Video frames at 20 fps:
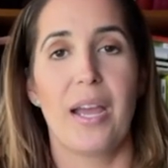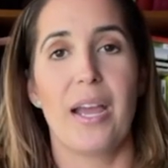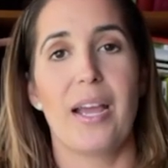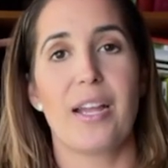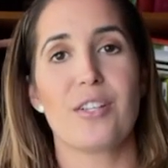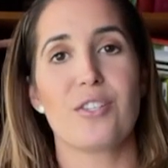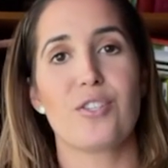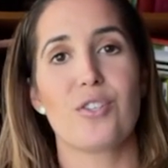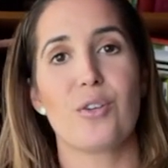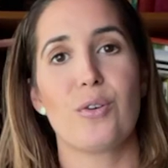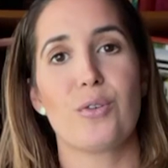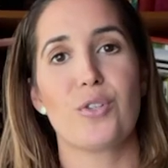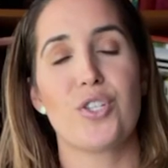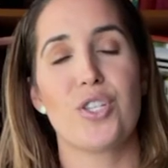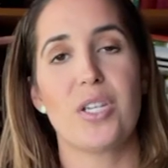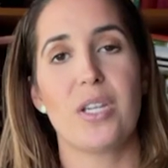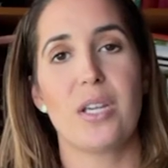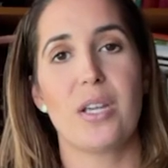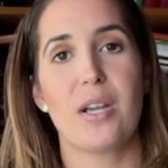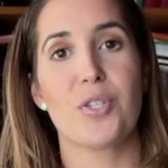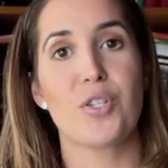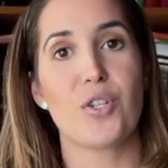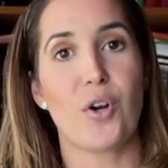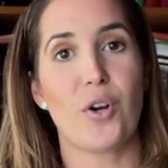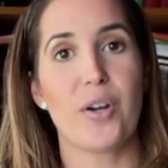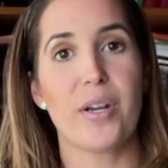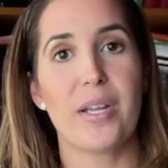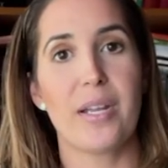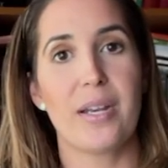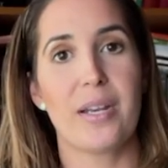And so she
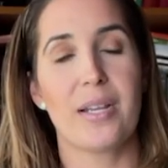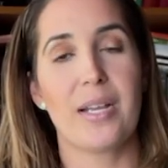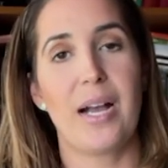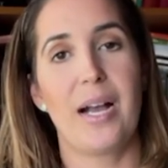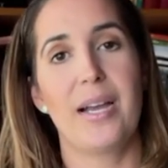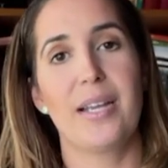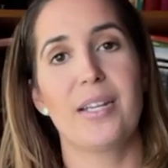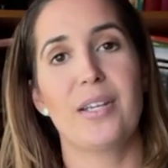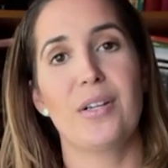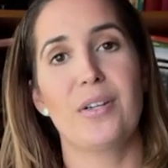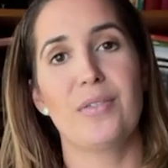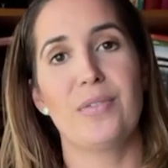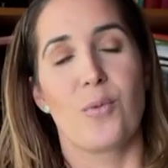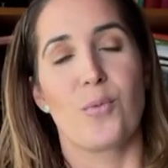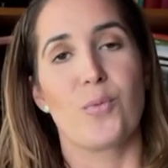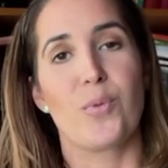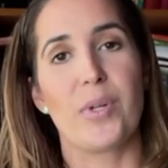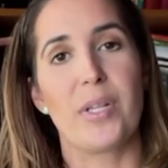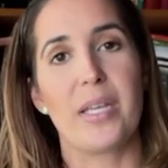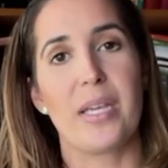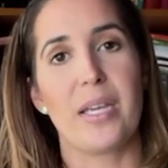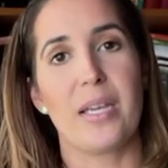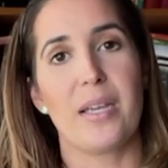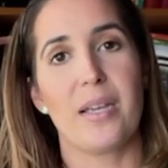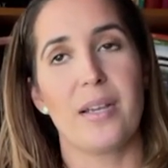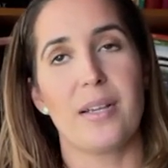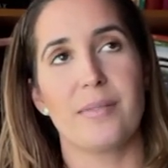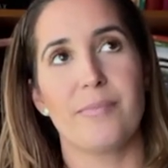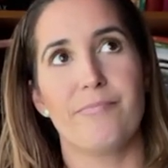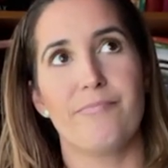started kind of
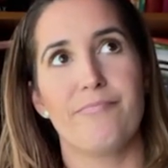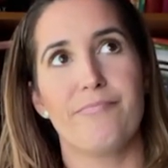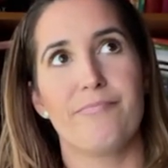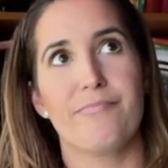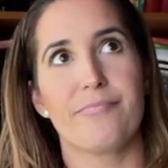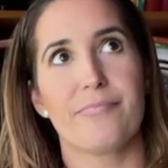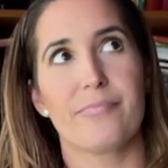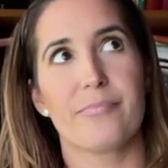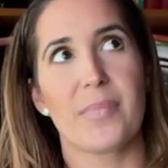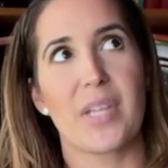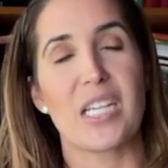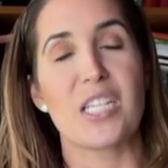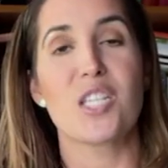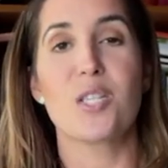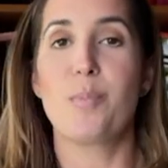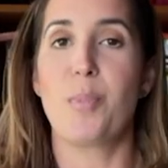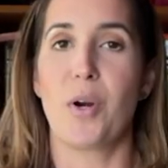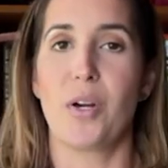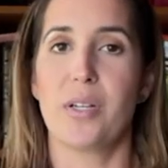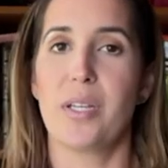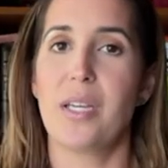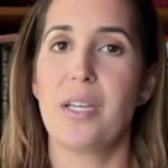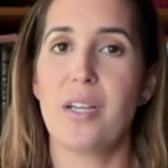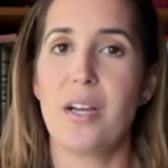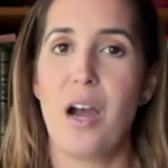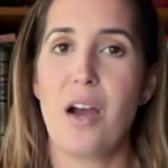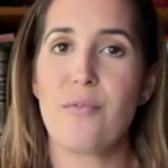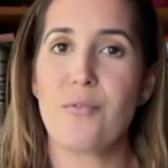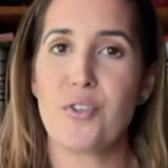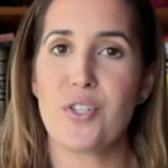really sparking
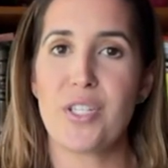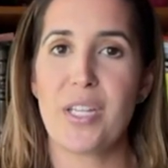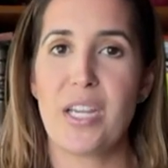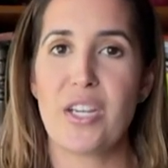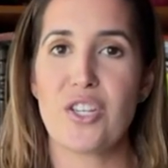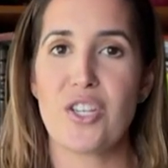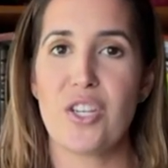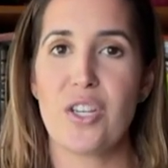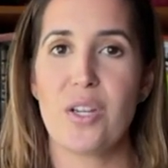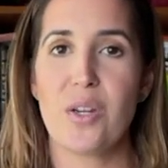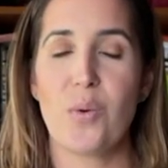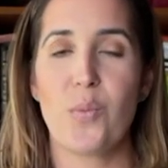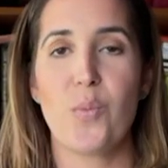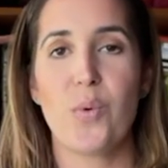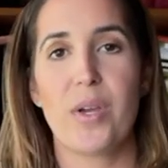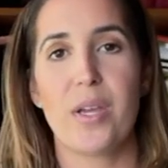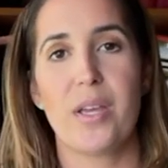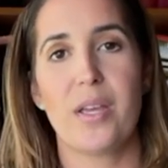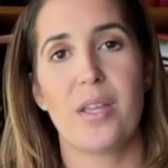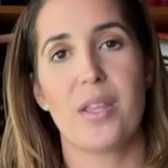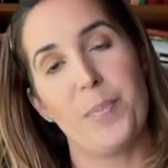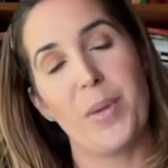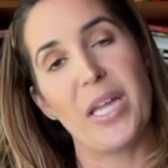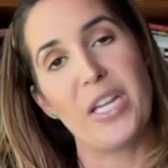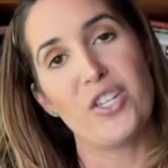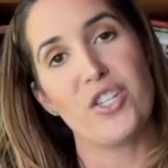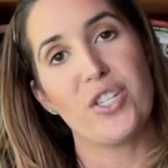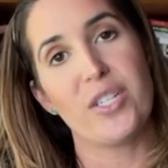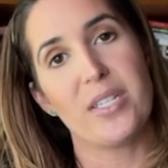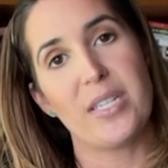conversation with
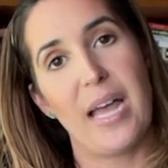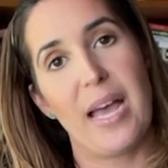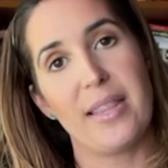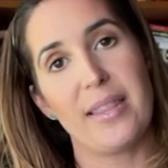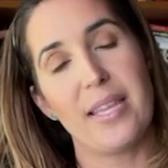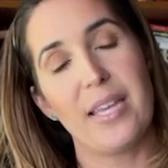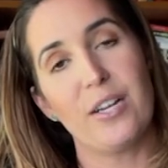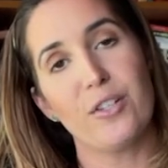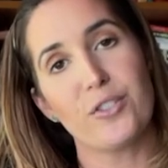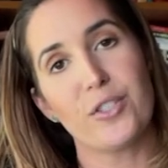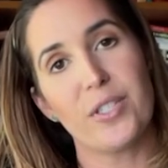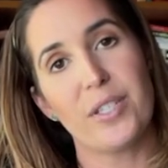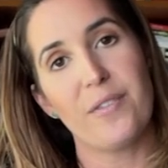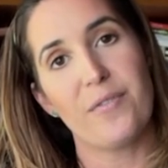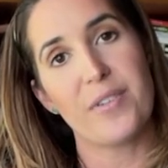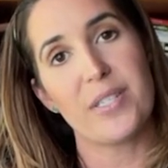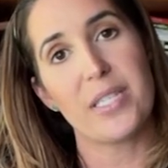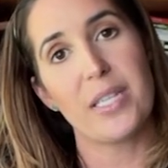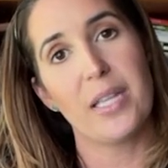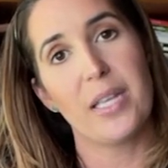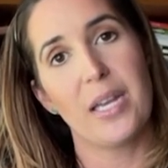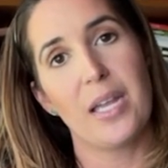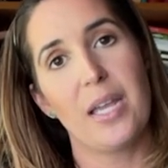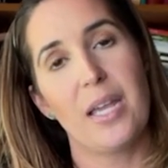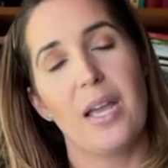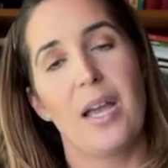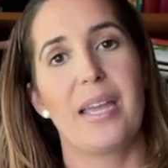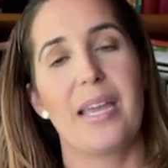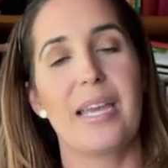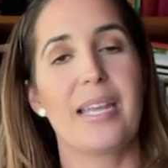patients at the elderly
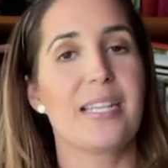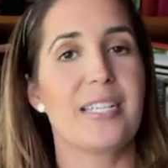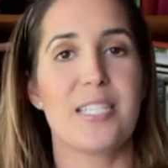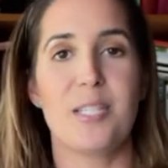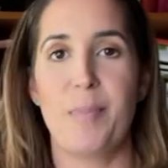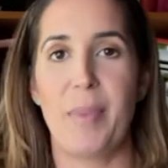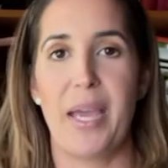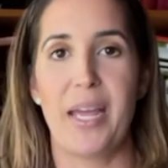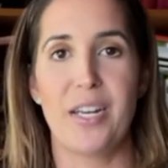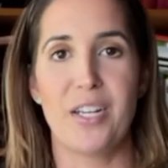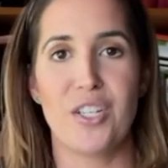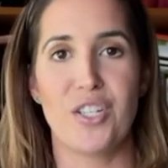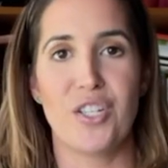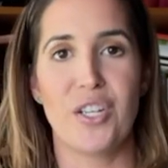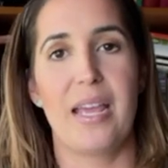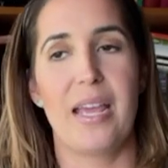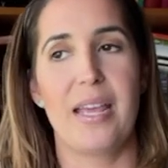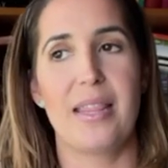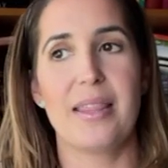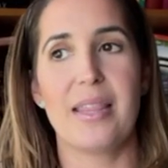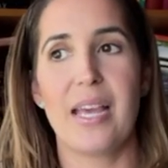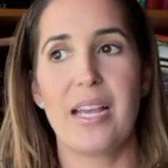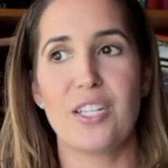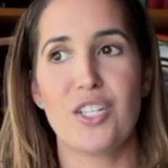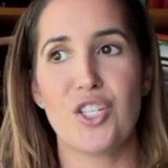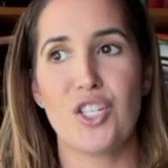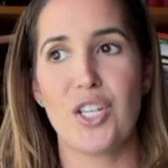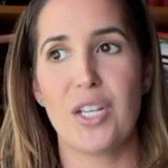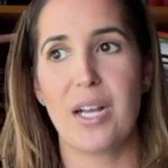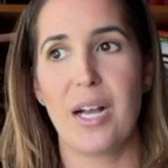facility in Spanish. And then
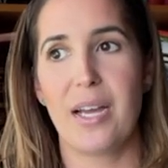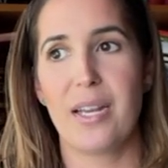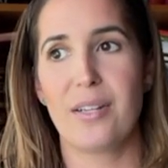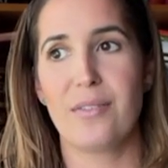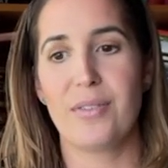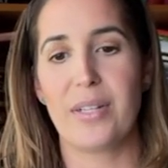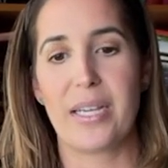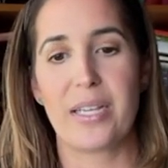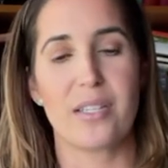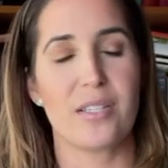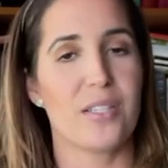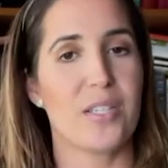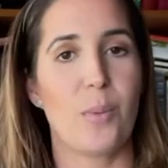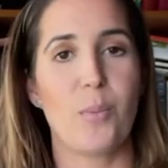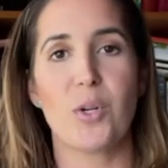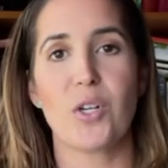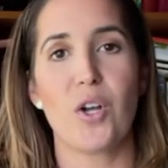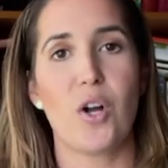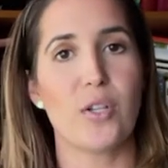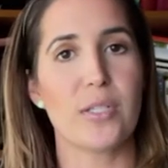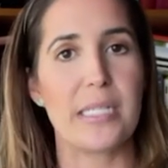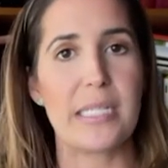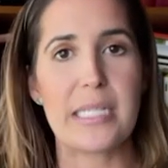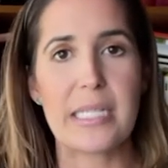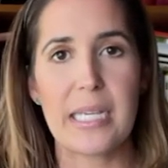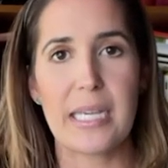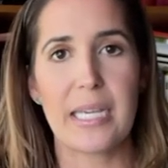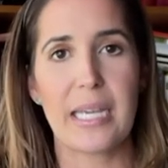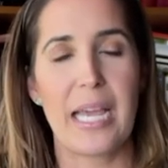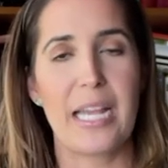she kind of like, someone called in
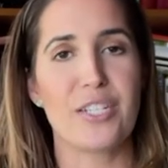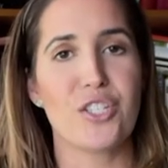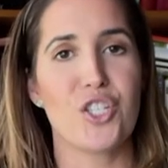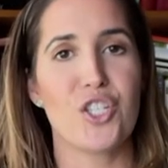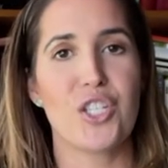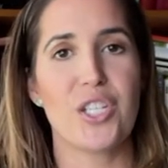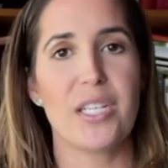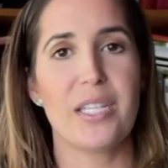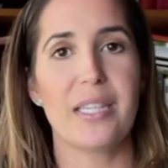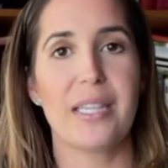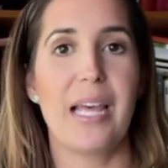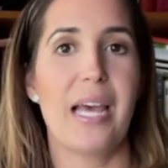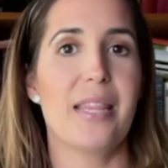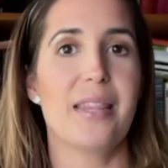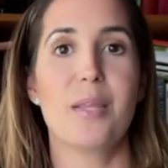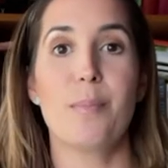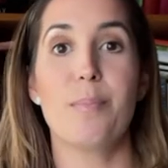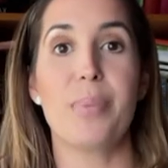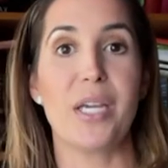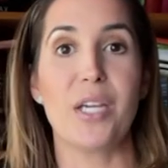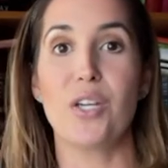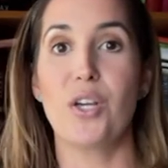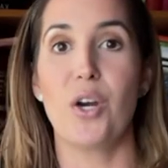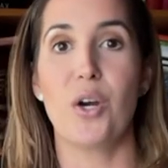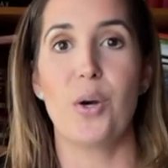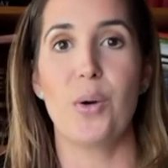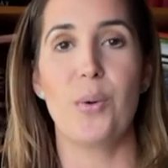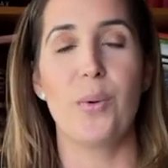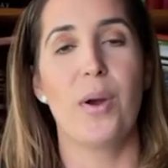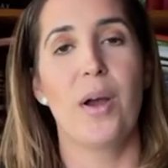sick and she led the
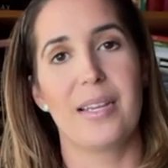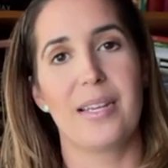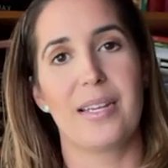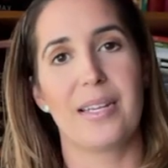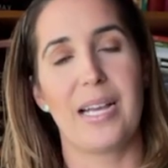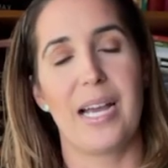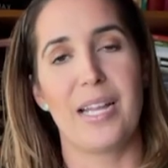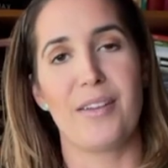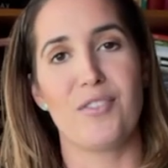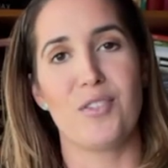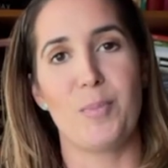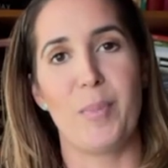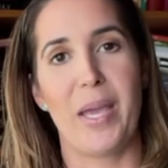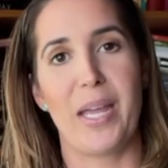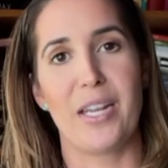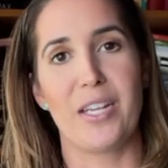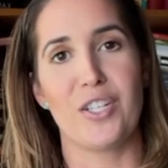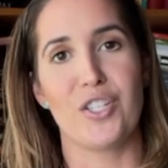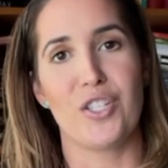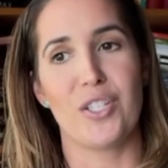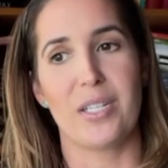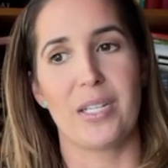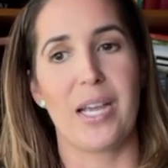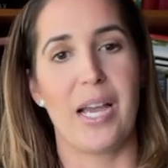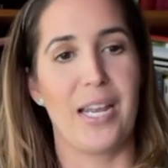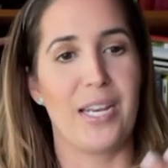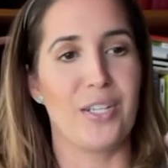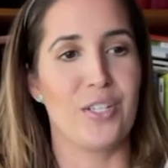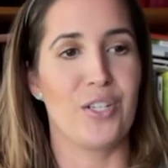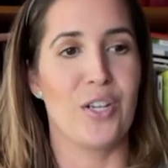bingo in kind of Spanish and
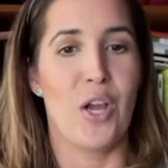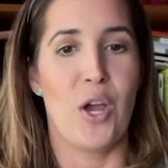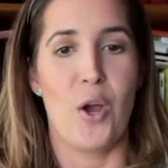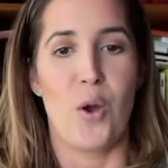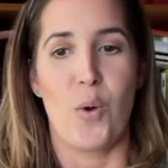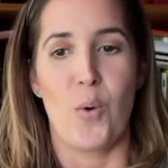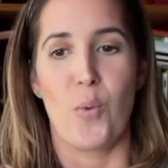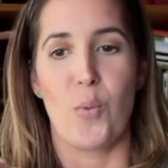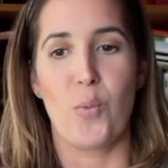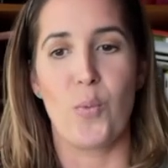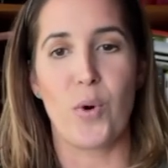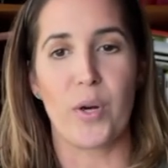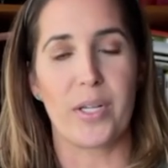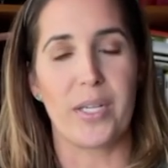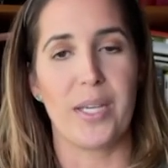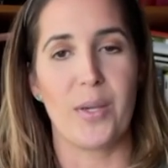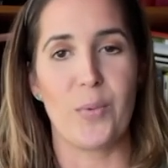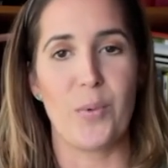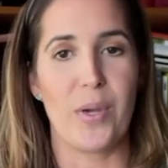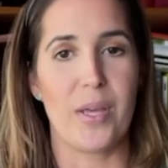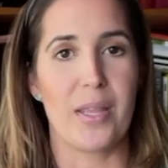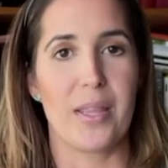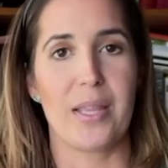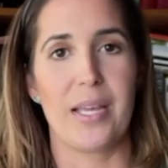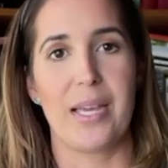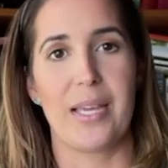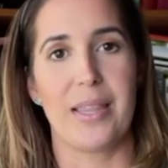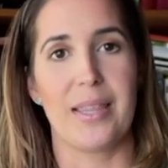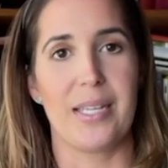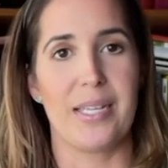kind of working with
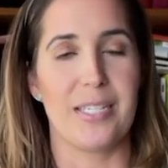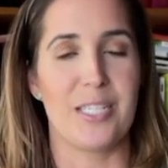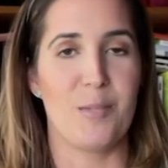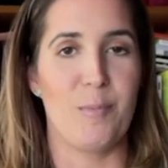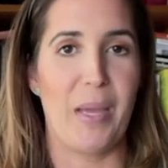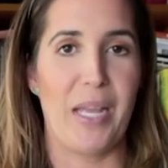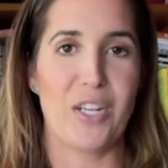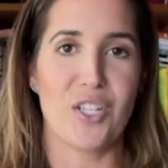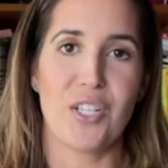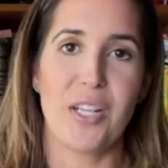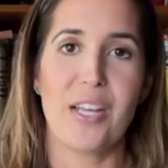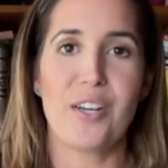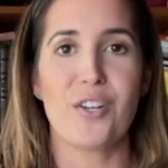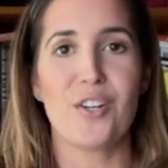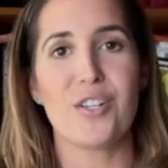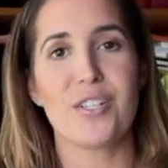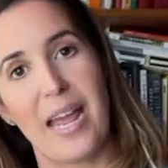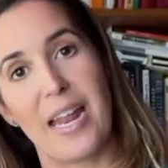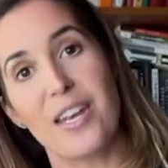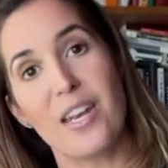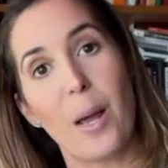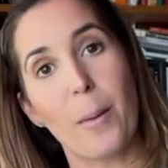like the Spanish letters and